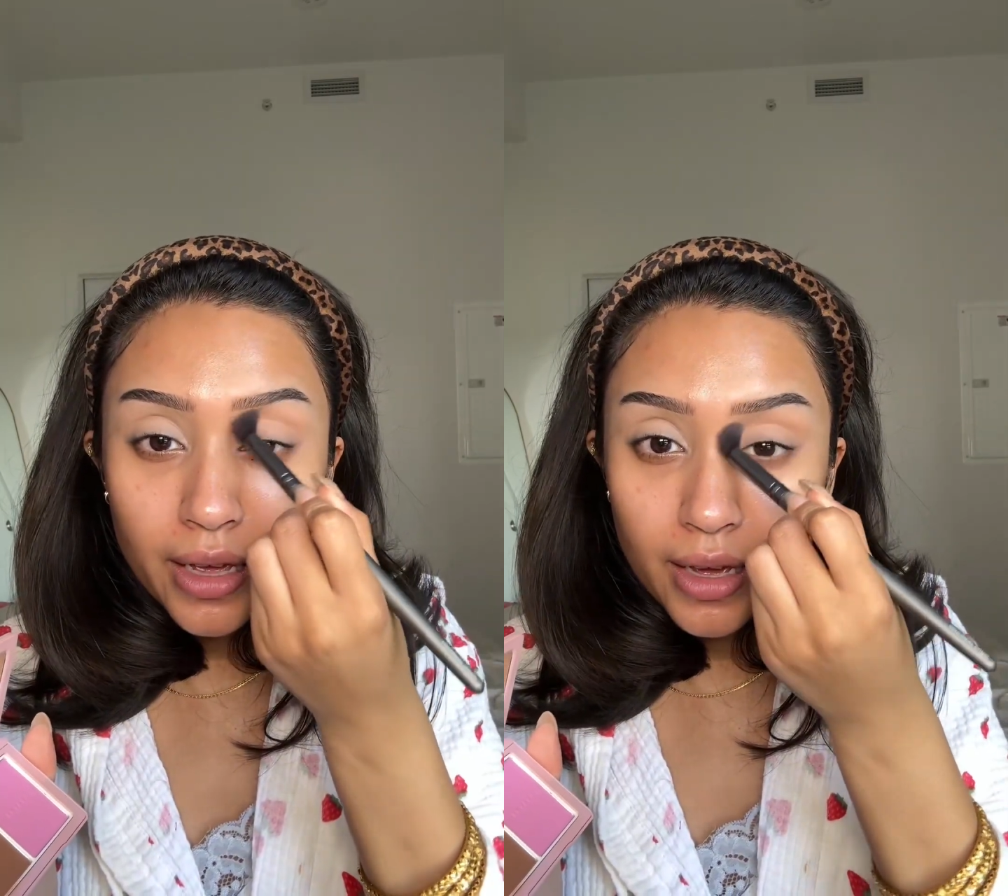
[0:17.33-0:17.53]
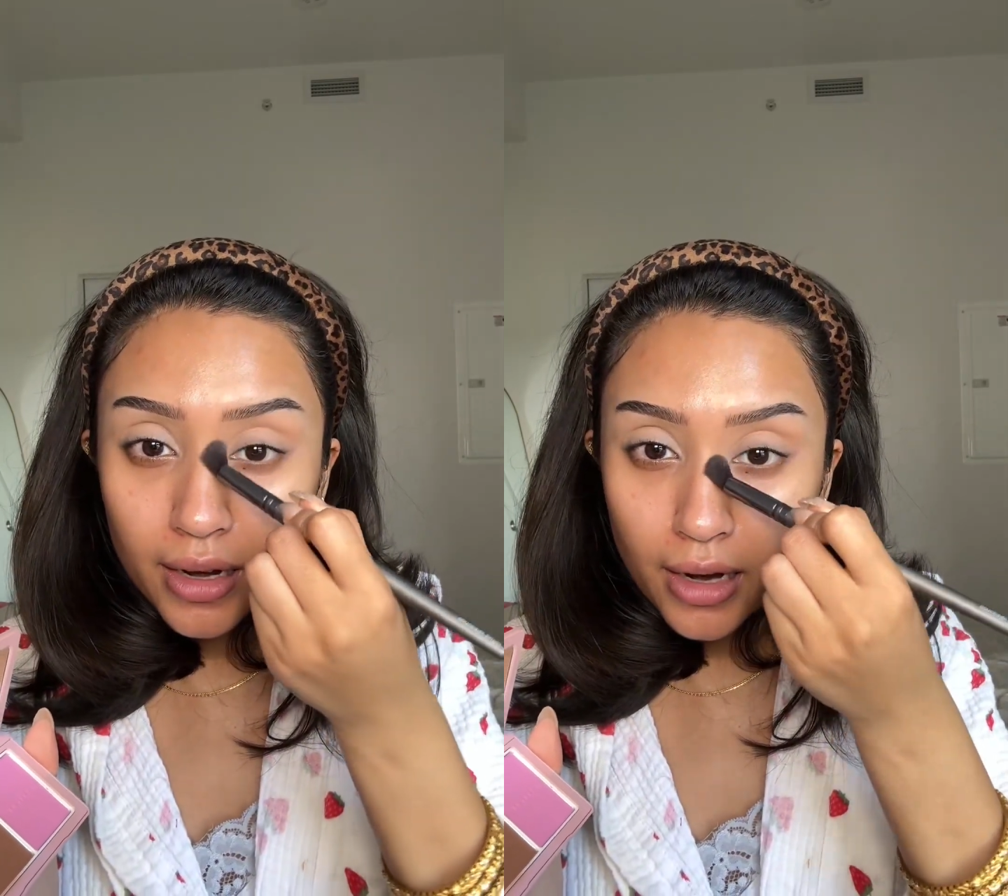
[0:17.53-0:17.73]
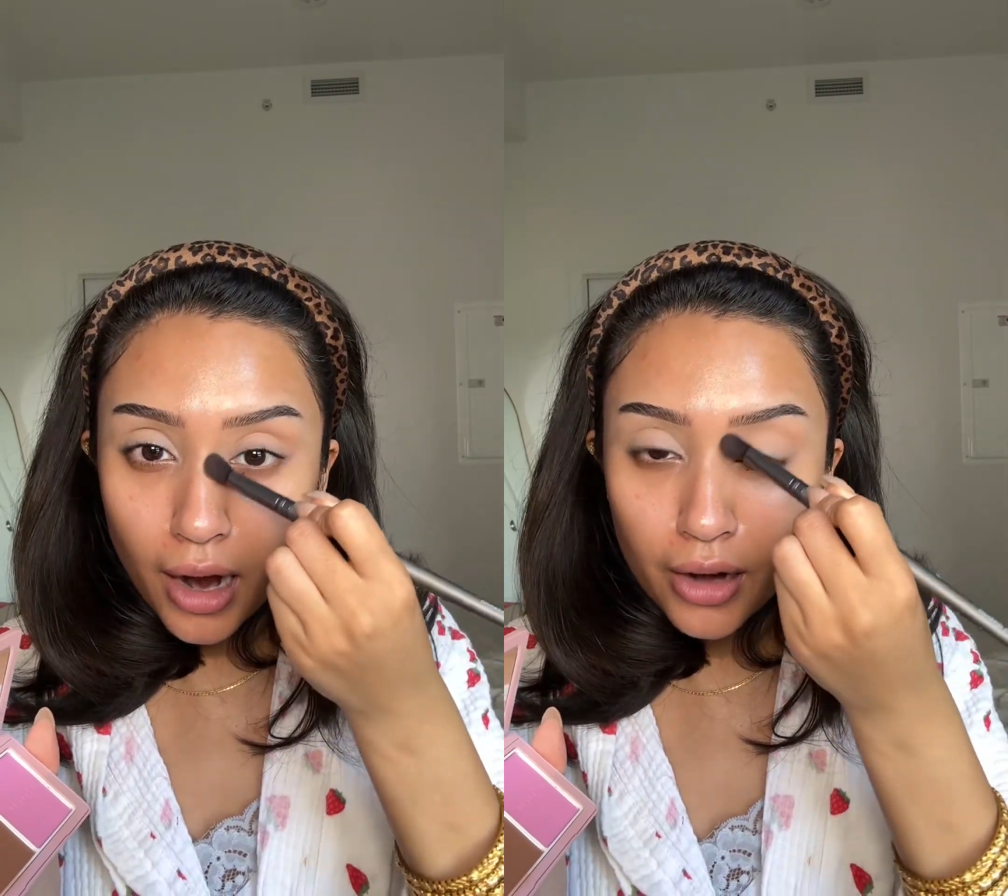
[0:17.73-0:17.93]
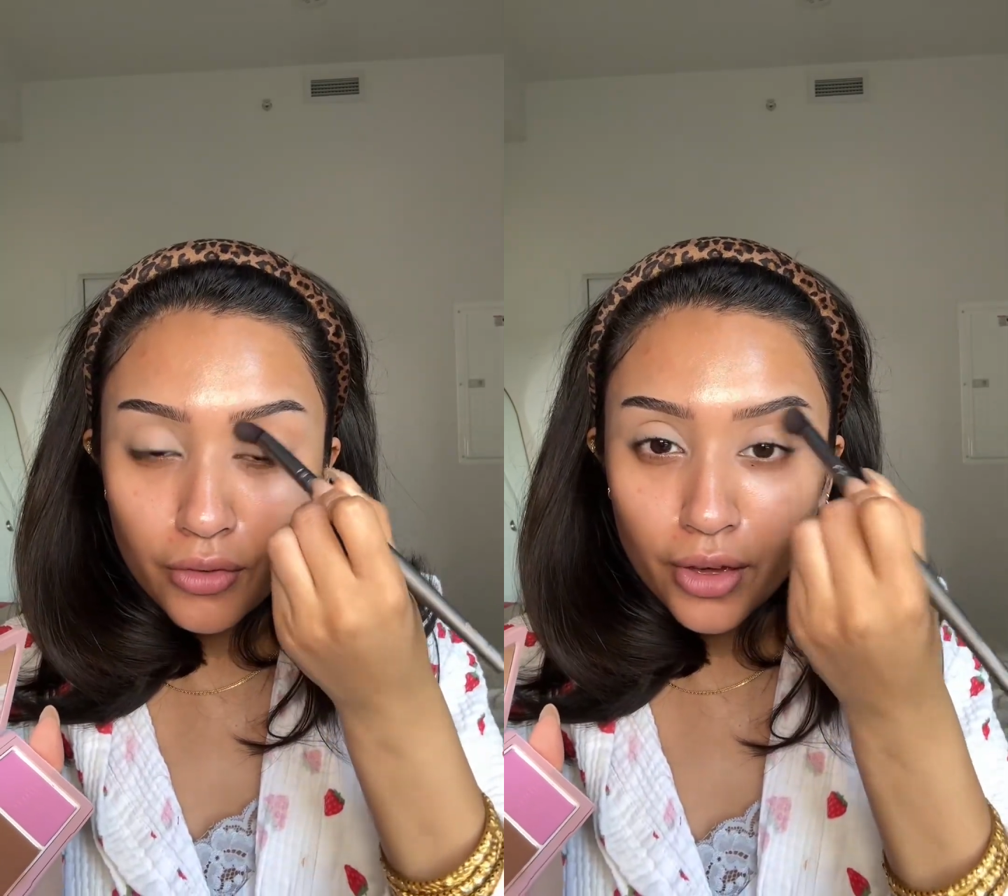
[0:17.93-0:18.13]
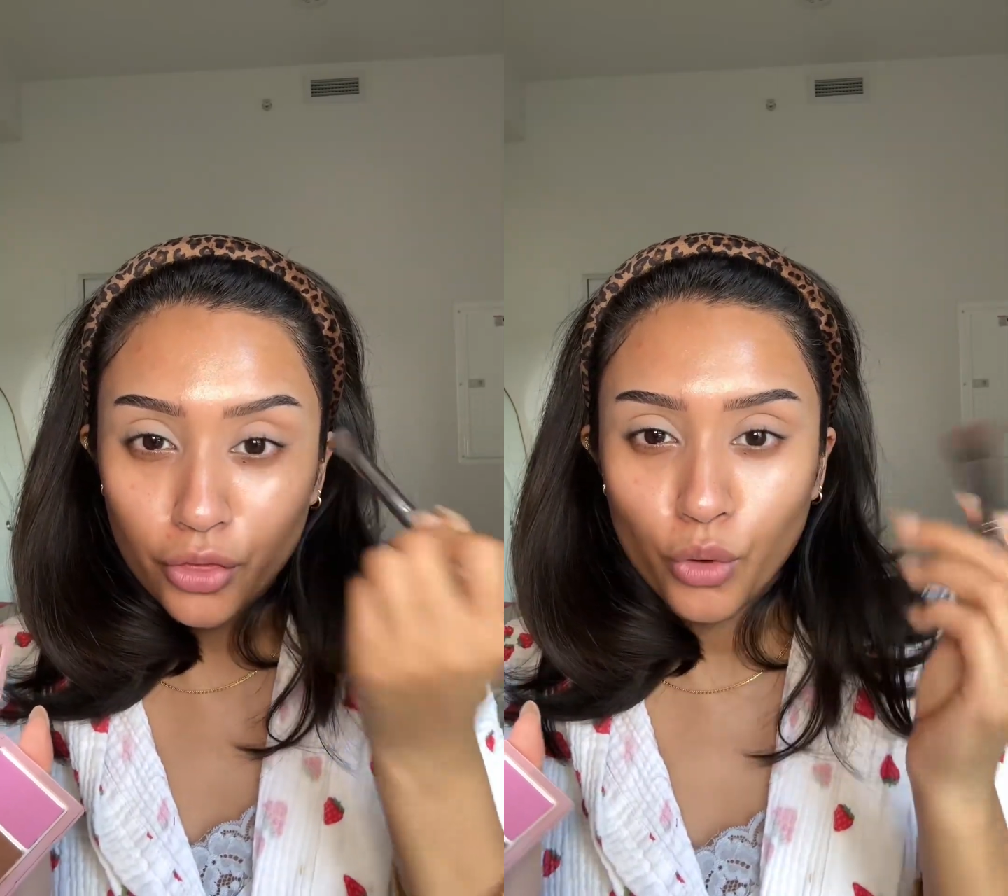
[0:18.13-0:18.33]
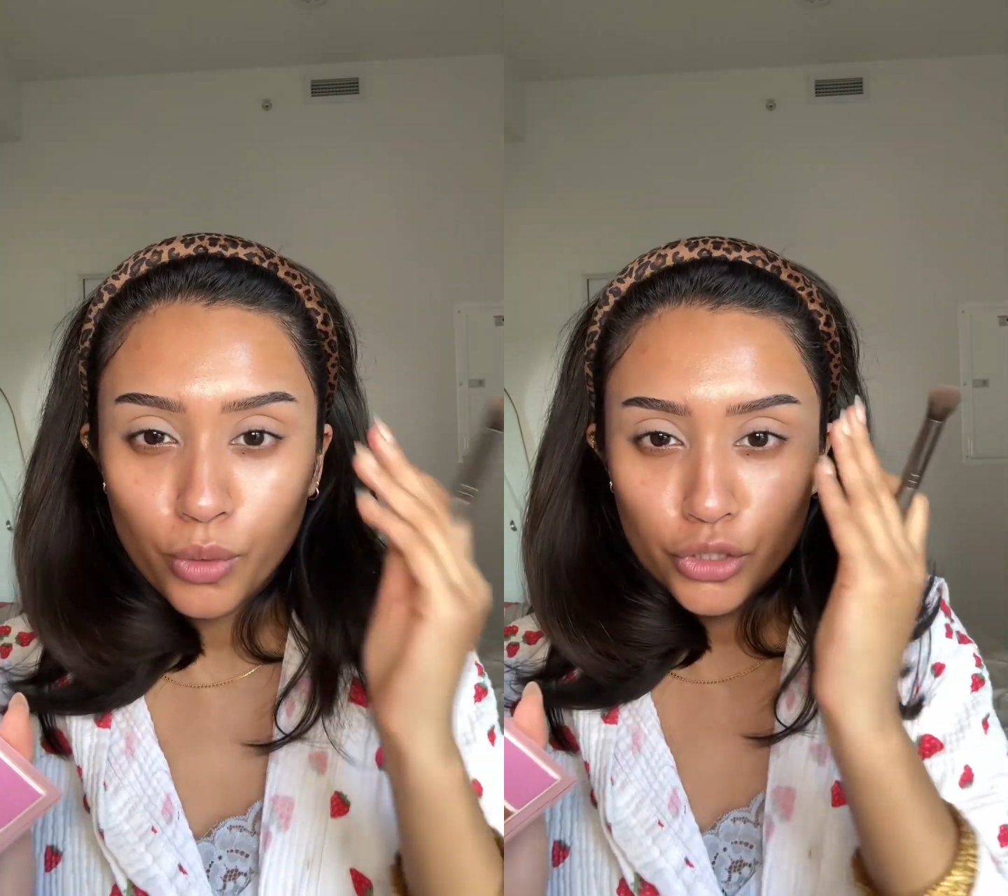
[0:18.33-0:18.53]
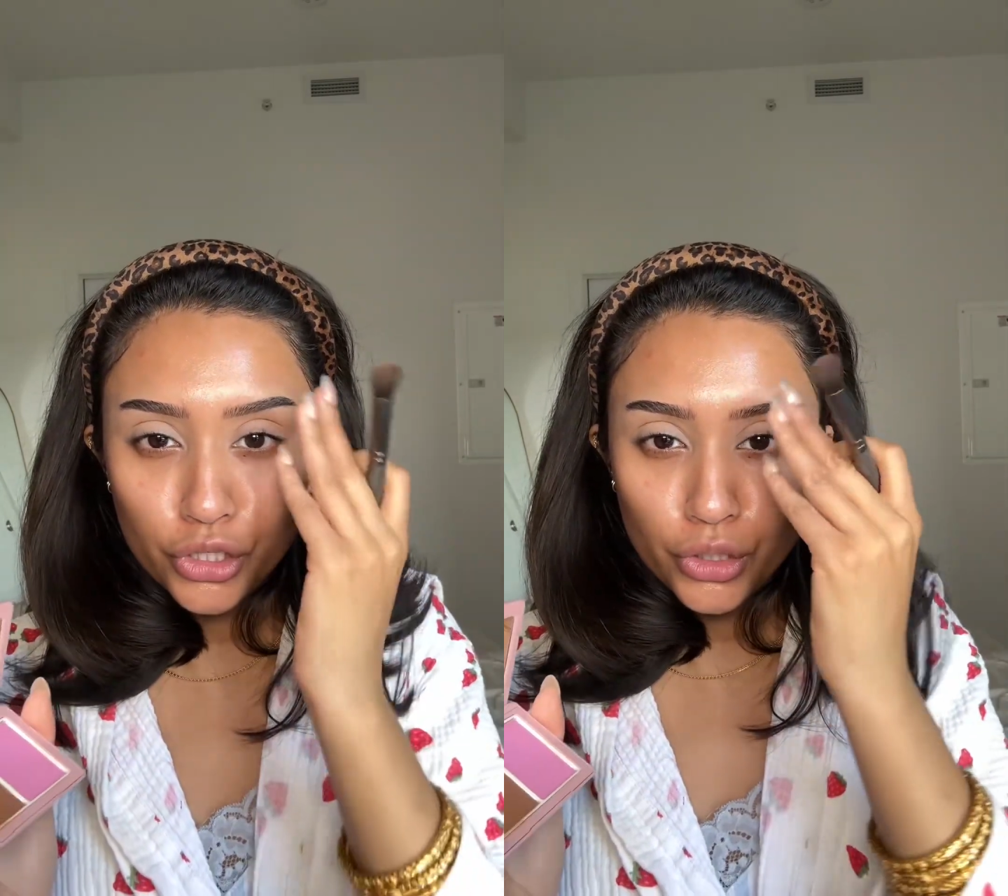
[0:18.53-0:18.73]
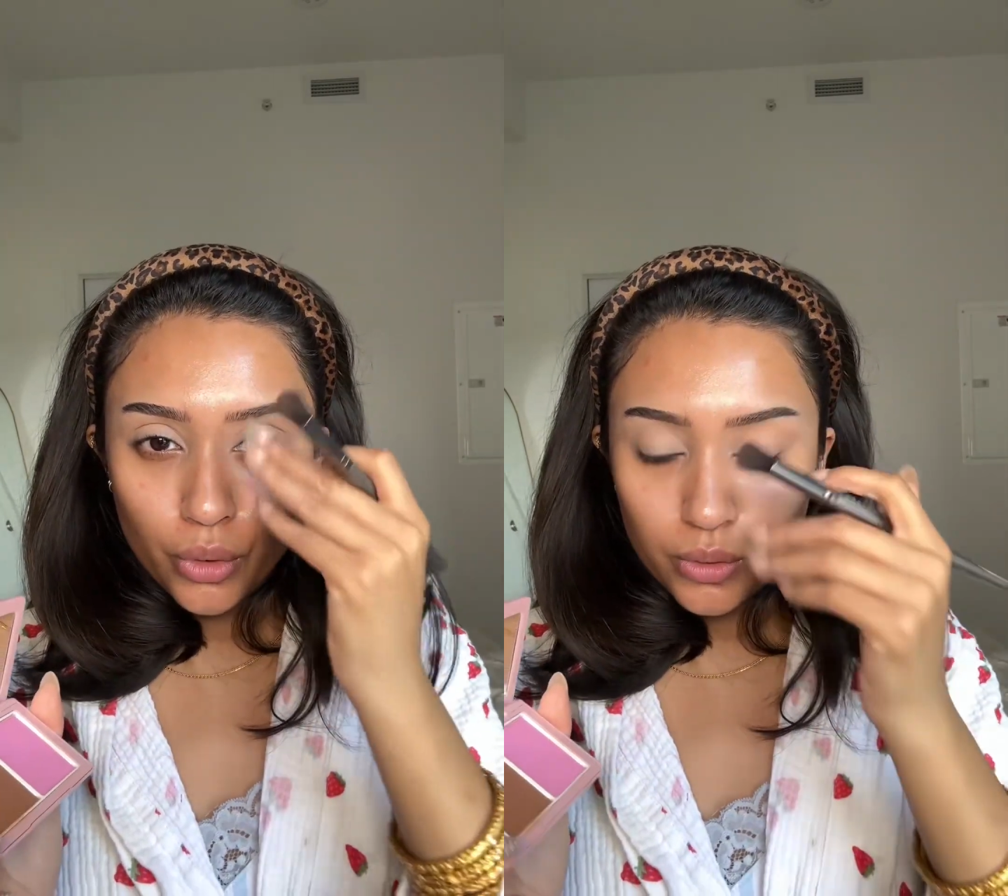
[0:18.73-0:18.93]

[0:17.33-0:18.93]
in kind of like towards your nose.